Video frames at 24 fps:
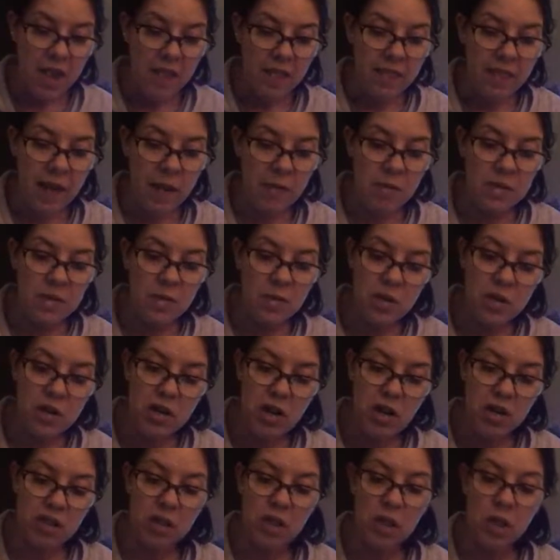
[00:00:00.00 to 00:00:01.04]
That was when
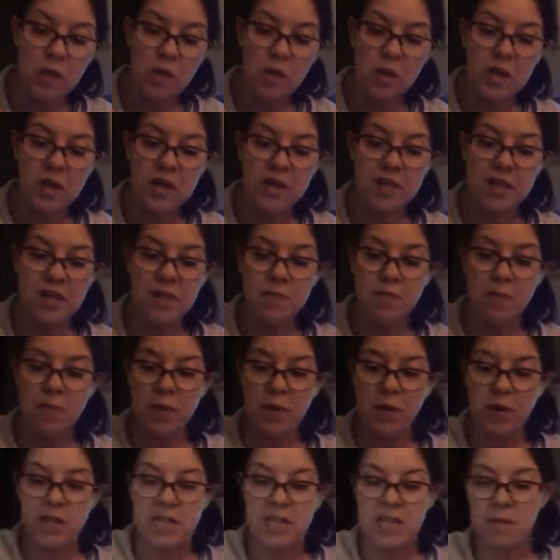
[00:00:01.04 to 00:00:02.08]
young Luke
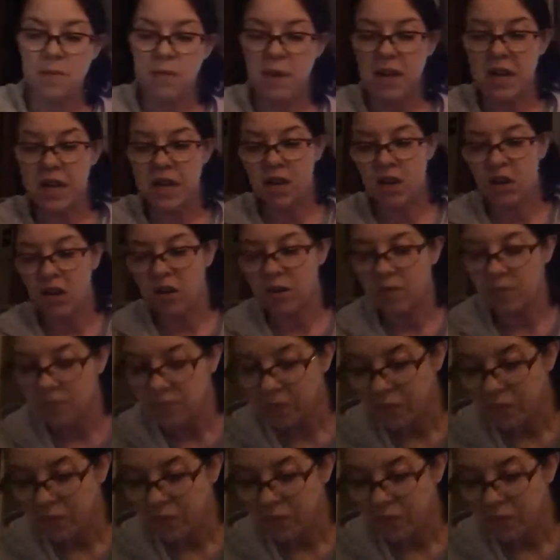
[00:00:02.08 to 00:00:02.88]
spirited me here.